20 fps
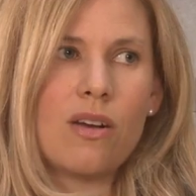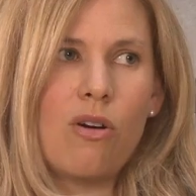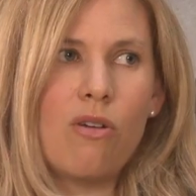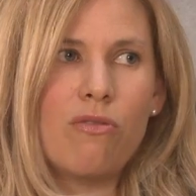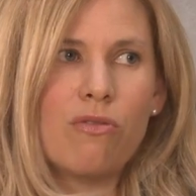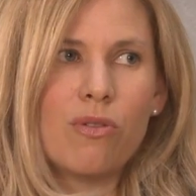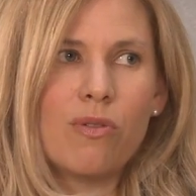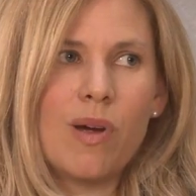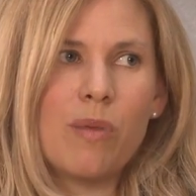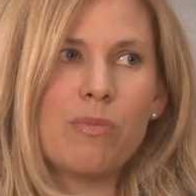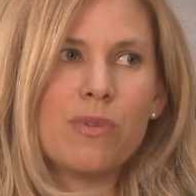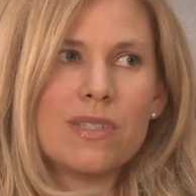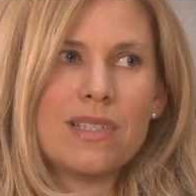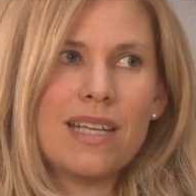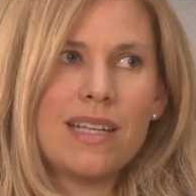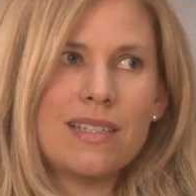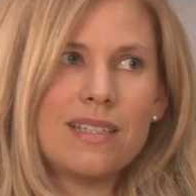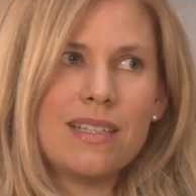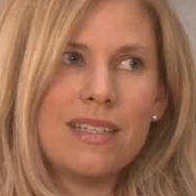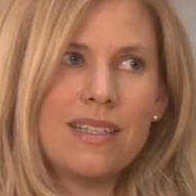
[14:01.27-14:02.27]

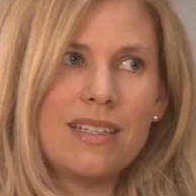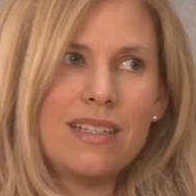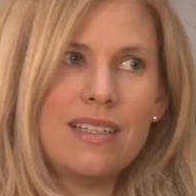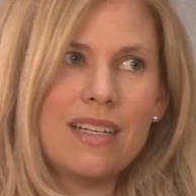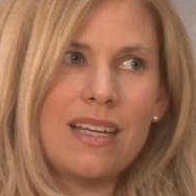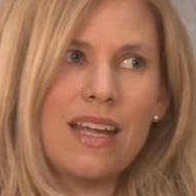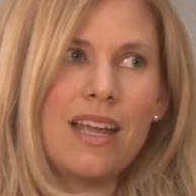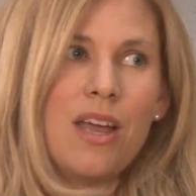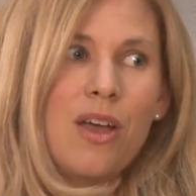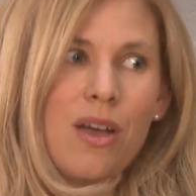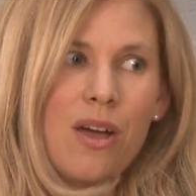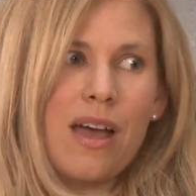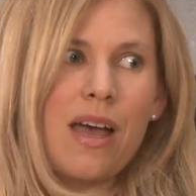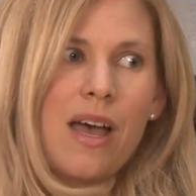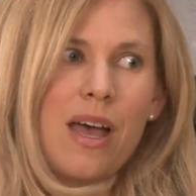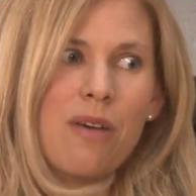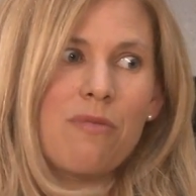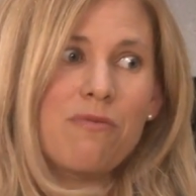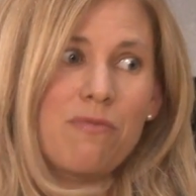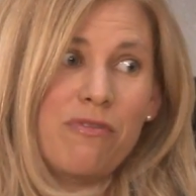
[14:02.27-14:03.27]
overrepresented
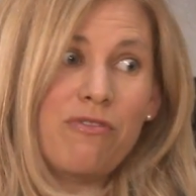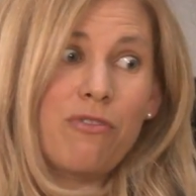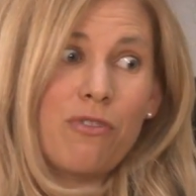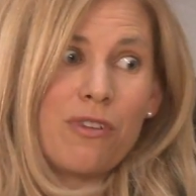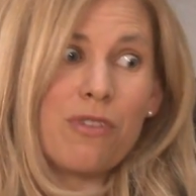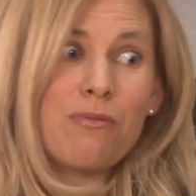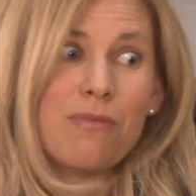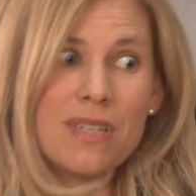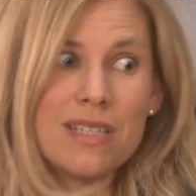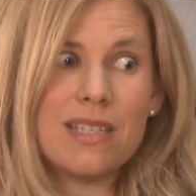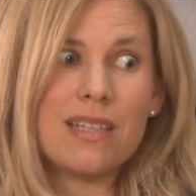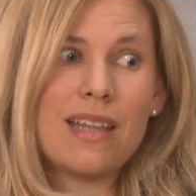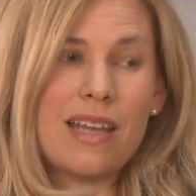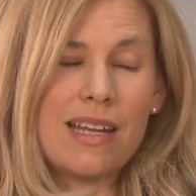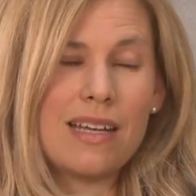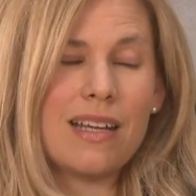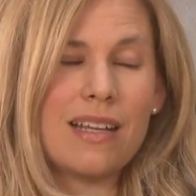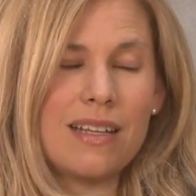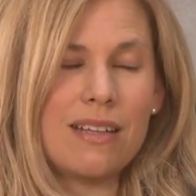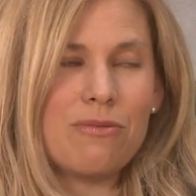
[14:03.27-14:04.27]
for the reason
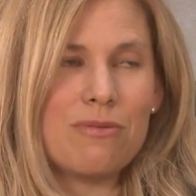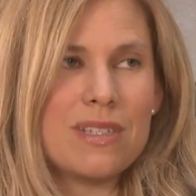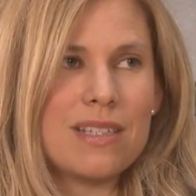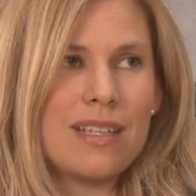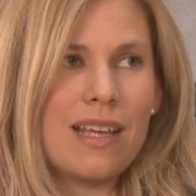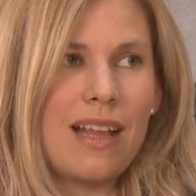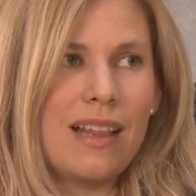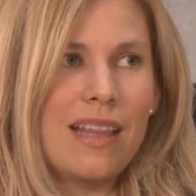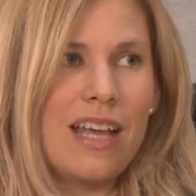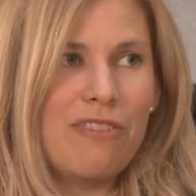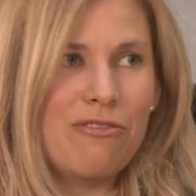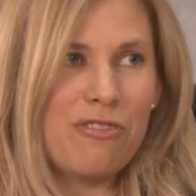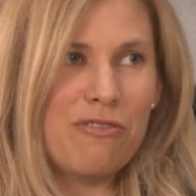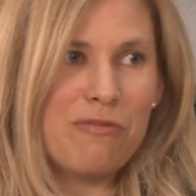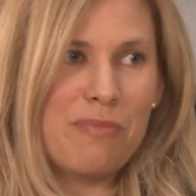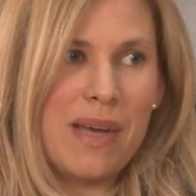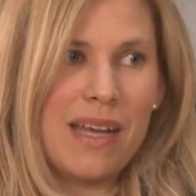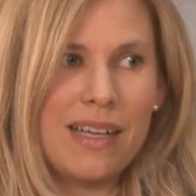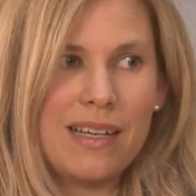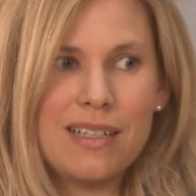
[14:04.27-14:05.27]
that it was a love
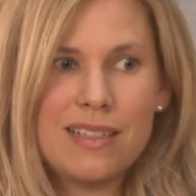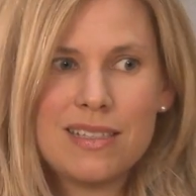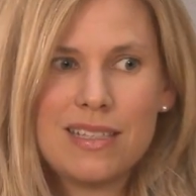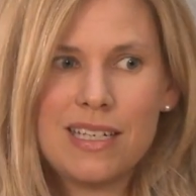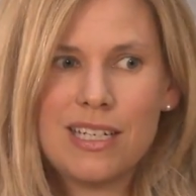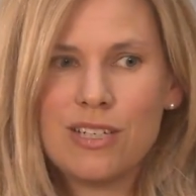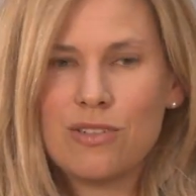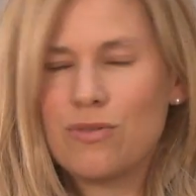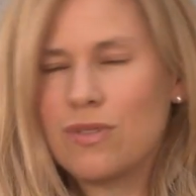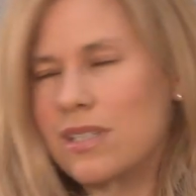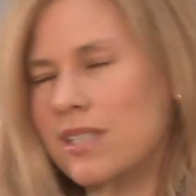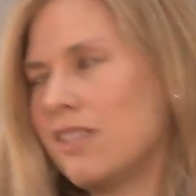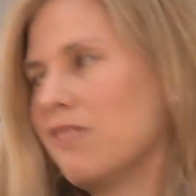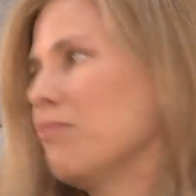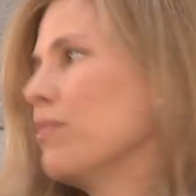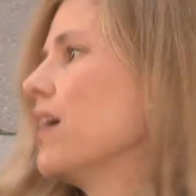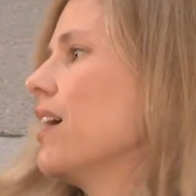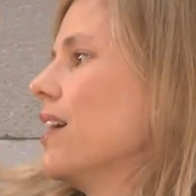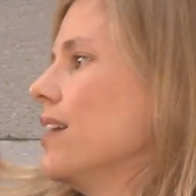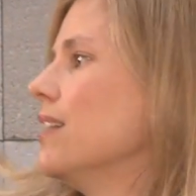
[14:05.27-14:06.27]
of mine, it's an interest
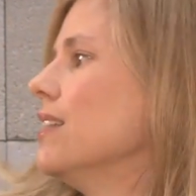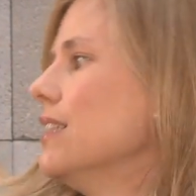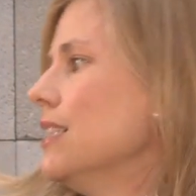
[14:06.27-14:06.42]
of mine.